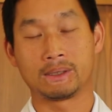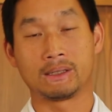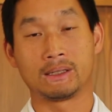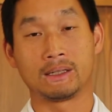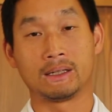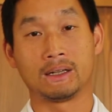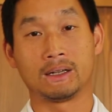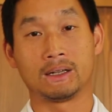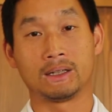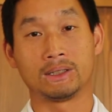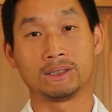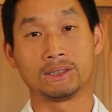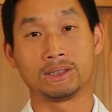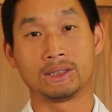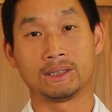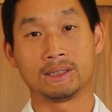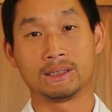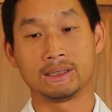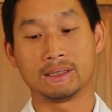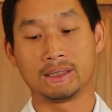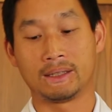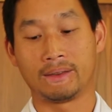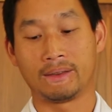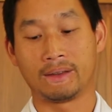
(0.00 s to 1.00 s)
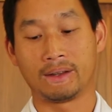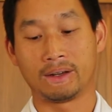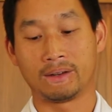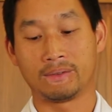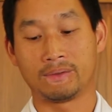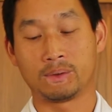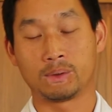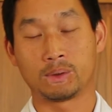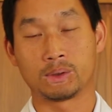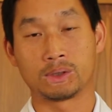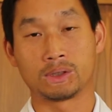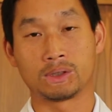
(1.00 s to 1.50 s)
the arches and
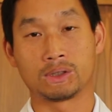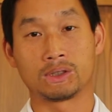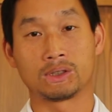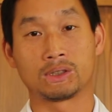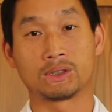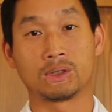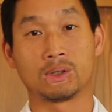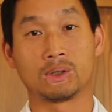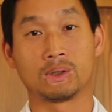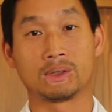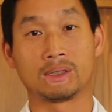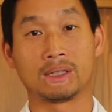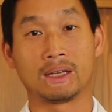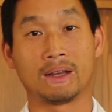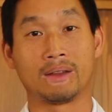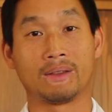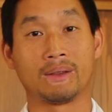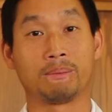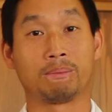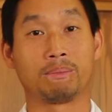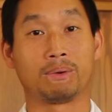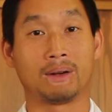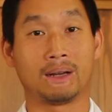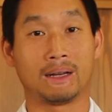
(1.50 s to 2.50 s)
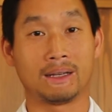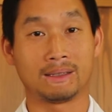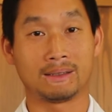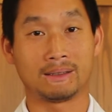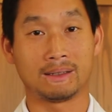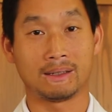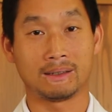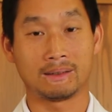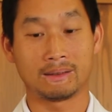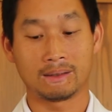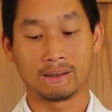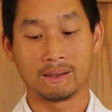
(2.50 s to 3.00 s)
therefore slows down the
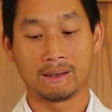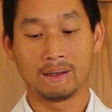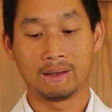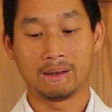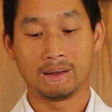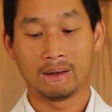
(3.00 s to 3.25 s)
process.